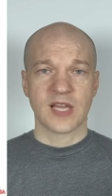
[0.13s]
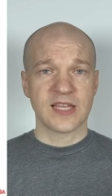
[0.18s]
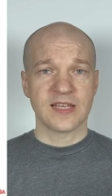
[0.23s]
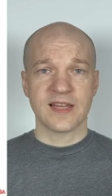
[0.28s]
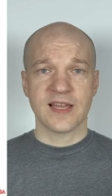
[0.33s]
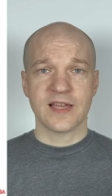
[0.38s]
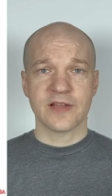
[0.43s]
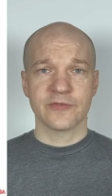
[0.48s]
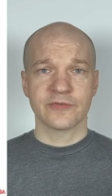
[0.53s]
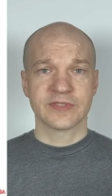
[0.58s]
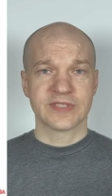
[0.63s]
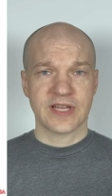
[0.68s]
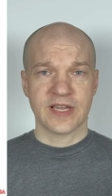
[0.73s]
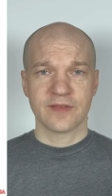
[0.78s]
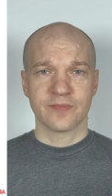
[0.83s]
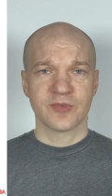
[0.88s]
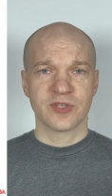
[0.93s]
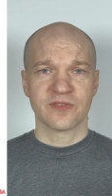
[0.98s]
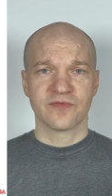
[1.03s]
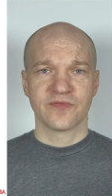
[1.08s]
And now,
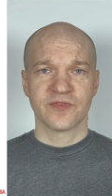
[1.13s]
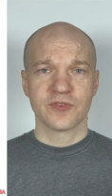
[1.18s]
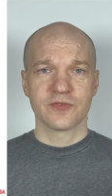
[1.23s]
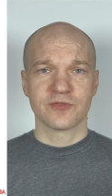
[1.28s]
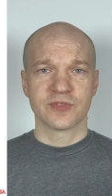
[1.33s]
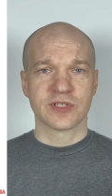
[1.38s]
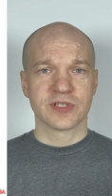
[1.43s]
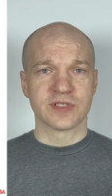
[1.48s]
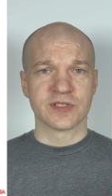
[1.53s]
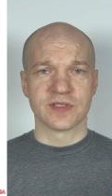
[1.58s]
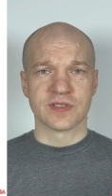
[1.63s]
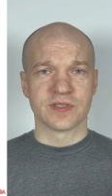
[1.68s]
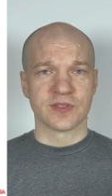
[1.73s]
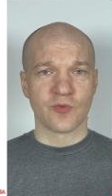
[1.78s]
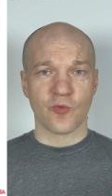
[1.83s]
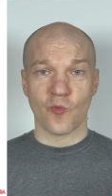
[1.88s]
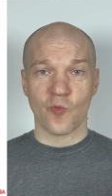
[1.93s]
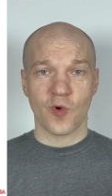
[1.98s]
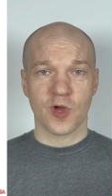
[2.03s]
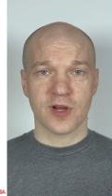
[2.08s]
type
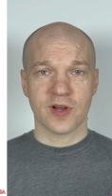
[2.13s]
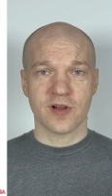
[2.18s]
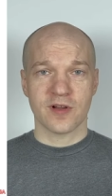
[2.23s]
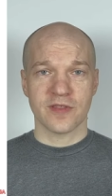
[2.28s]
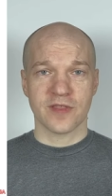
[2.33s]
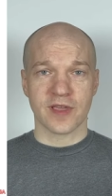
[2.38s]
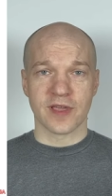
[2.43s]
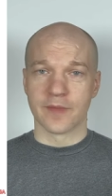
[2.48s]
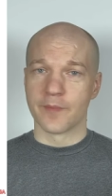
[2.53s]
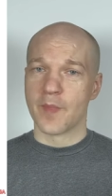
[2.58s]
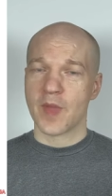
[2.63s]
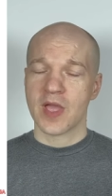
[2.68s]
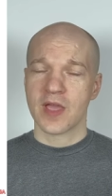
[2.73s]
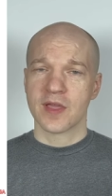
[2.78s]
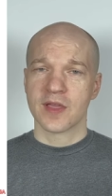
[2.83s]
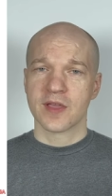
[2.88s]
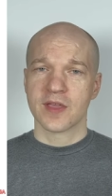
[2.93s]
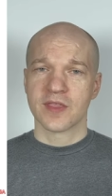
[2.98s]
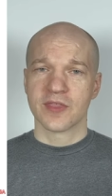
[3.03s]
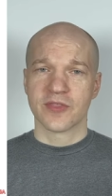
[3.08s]
confusions. What are they?
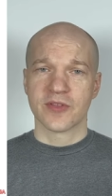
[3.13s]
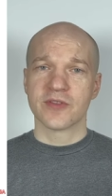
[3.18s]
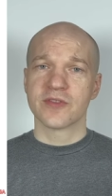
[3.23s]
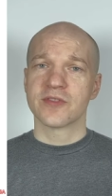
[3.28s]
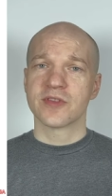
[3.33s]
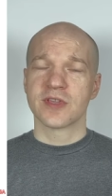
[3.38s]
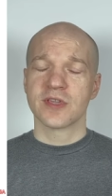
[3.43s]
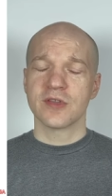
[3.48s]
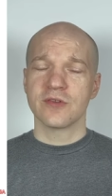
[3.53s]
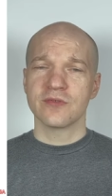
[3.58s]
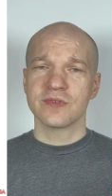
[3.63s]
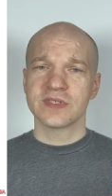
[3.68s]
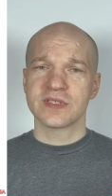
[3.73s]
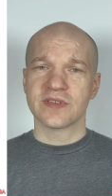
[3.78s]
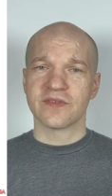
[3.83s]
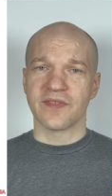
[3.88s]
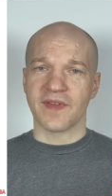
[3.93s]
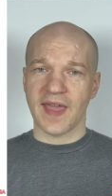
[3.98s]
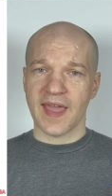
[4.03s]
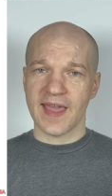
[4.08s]
They're the use
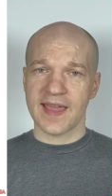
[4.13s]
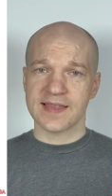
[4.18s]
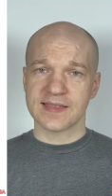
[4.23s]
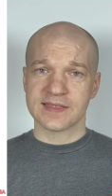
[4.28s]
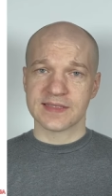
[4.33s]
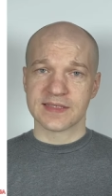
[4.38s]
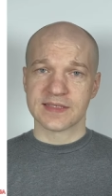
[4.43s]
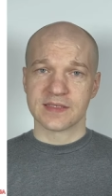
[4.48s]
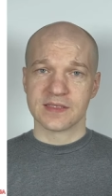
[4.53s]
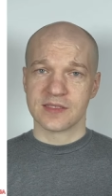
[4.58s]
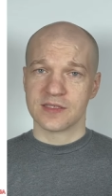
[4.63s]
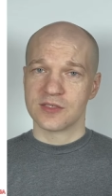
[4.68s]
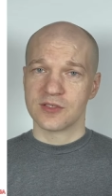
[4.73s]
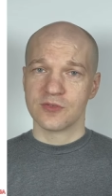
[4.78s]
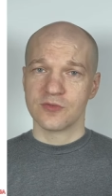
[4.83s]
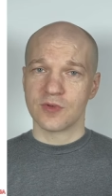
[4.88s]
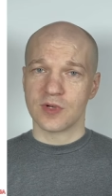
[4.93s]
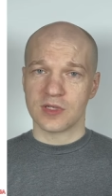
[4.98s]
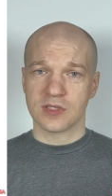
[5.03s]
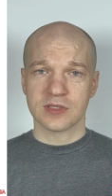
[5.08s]
of ACID
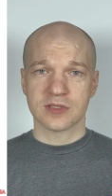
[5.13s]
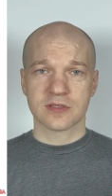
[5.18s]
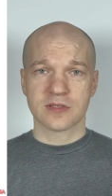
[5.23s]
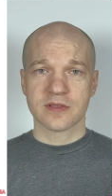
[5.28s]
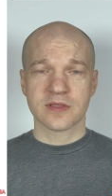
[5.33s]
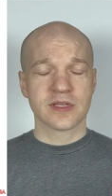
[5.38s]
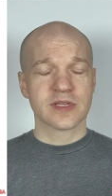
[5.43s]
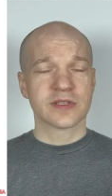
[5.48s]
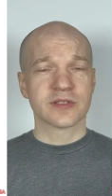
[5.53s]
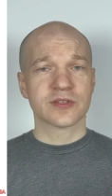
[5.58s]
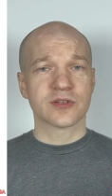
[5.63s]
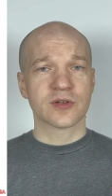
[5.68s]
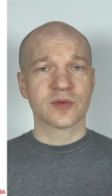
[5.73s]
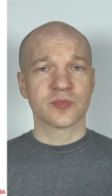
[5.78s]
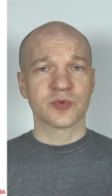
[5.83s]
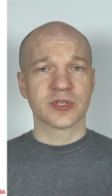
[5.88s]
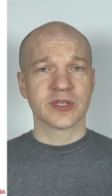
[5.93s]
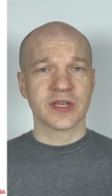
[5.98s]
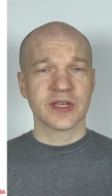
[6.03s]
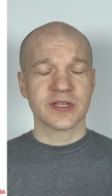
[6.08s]
to alter the
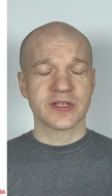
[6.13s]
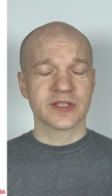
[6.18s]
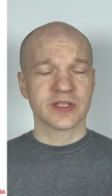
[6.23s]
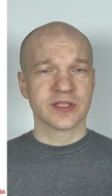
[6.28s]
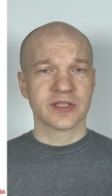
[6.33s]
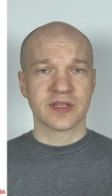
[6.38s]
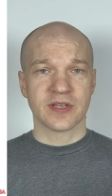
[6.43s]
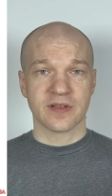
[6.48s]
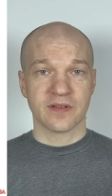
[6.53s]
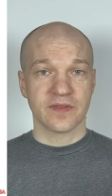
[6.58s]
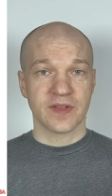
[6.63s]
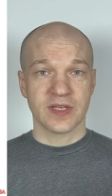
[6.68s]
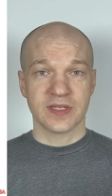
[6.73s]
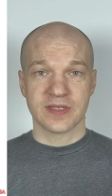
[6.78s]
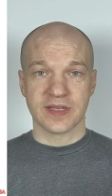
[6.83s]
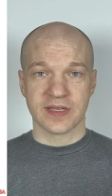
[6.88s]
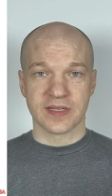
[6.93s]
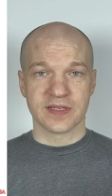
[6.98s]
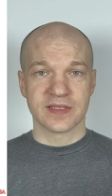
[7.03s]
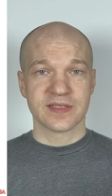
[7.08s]
interpretation of a
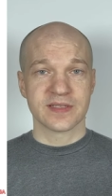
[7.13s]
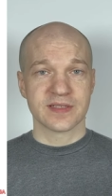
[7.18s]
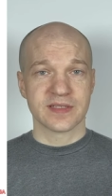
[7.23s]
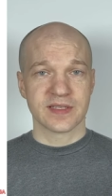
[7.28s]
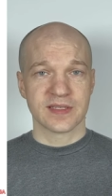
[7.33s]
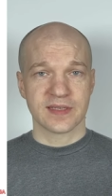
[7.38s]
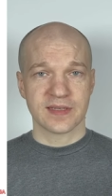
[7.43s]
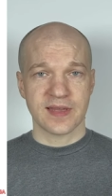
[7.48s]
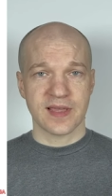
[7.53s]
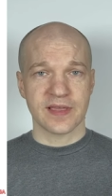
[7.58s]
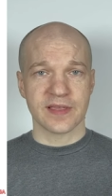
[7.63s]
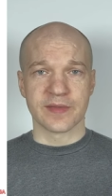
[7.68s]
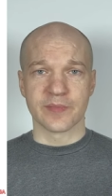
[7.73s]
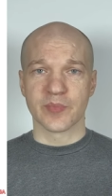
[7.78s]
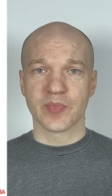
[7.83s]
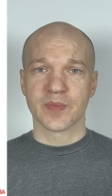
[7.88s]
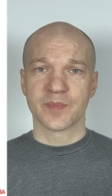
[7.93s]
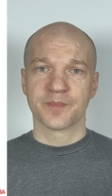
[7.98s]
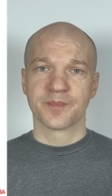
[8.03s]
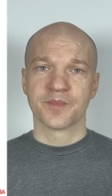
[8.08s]
data's
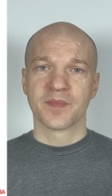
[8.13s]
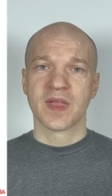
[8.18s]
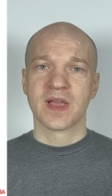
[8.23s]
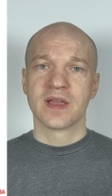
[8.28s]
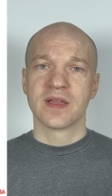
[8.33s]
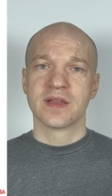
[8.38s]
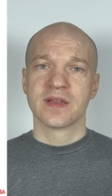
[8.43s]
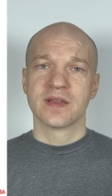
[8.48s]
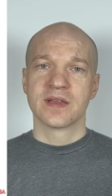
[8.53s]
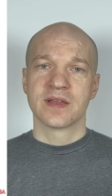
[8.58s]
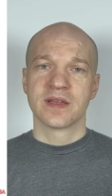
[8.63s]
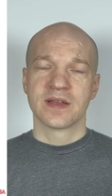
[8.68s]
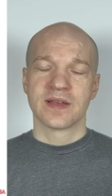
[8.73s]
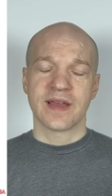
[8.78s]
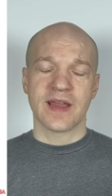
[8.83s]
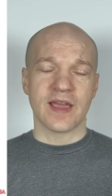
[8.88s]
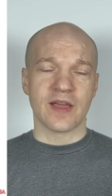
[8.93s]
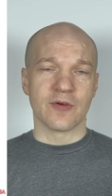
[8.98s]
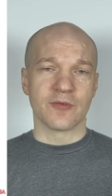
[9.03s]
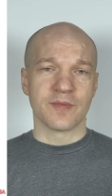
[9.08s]
type.
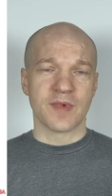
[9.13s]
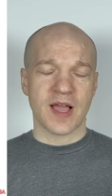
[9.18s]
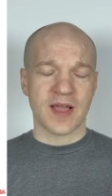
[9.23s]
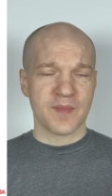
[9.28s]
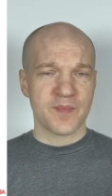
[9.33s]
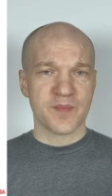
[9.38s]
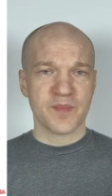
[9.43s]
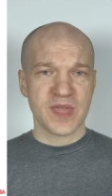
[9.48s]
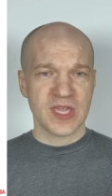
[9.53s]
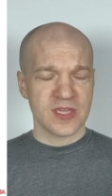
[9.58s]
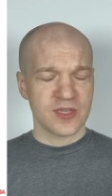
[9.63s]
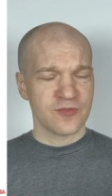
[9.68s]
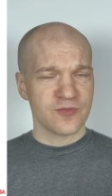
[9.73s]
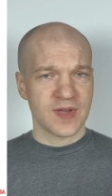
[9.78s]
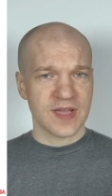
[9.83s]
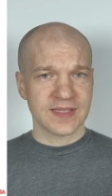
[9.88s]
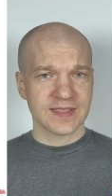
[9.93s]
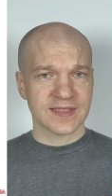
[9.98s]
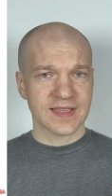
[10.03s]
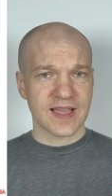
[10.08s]
Now, me
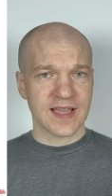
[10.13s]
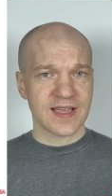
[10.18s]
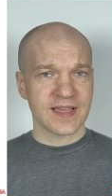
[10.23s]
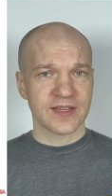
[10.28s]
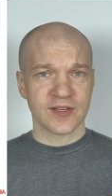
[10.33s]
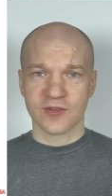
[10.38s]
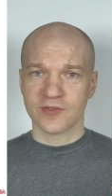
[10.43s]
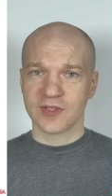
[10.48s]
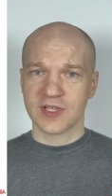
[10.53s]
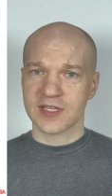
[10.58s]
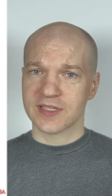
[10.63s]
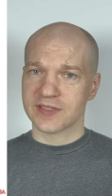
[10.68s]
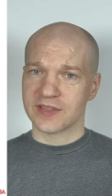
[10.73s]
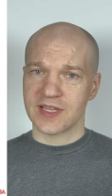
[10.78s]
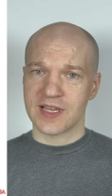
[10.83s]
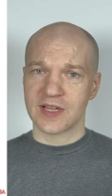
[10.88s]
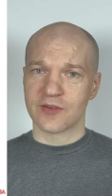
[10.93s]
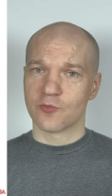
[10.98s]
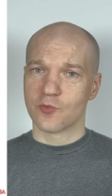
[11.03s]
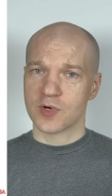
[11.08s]
US guy no like
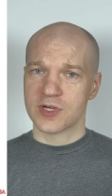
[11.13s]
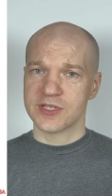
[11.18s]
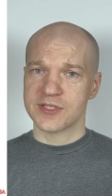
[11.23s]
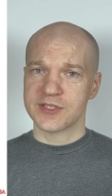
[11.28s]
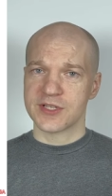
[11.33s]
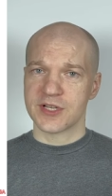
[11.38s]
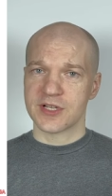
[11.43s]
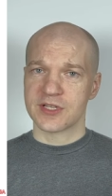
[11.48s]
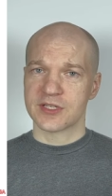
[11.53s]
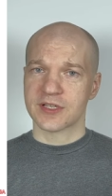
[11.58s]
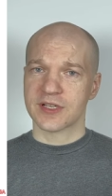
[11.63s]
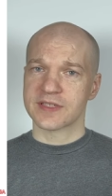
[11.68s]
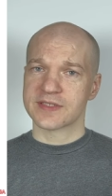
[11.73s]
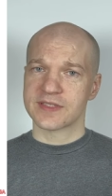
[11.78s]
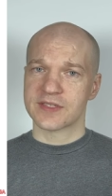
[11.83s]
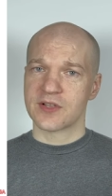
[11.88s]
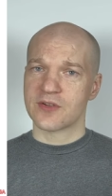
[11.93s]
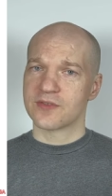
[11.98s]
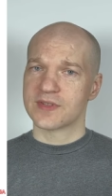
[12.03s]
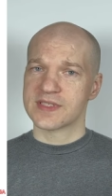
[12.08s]
lot word chunk,
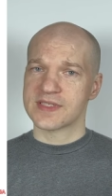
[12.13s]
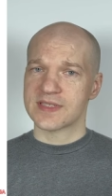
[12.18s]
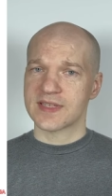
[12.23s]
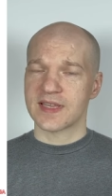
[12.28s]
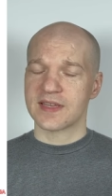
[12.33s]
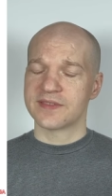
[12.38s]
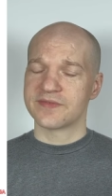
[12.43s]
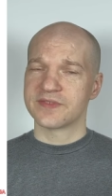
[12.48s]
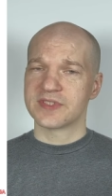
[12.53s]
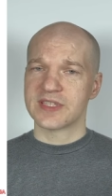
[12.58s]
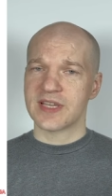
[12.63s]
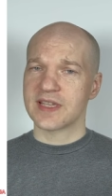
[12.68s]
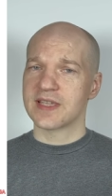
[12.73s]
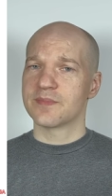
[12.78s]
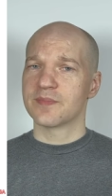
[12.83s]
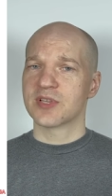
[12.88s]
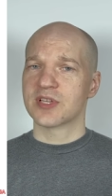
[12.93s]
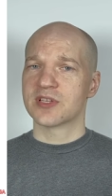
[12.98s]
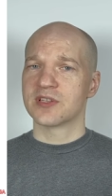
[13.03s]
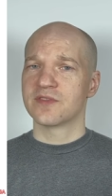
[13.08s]
so instead of
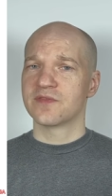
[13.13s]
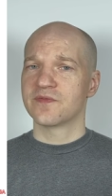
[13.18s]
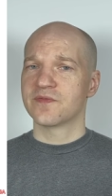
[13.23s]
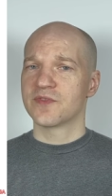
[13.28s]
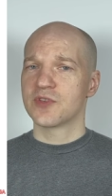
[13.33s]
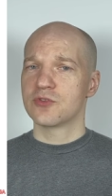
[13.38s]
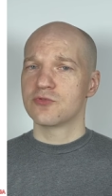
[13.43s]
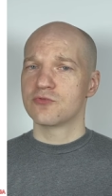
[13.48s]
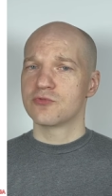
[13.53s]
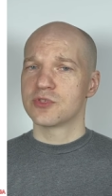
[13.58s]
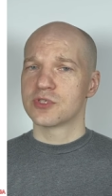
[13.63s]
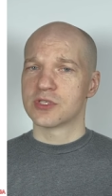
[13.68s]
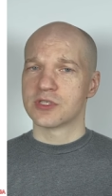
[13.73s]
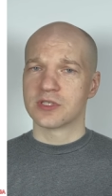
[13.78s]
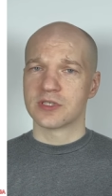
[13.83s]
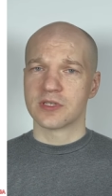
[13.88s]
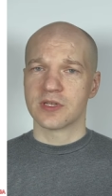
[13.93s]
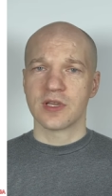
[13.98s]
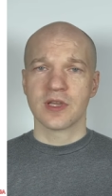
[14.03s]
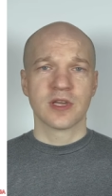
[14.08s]
type
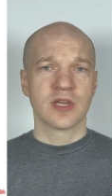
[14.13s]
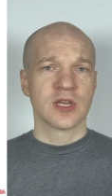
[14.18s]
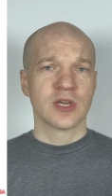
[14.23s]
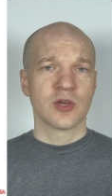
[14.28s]
confusion,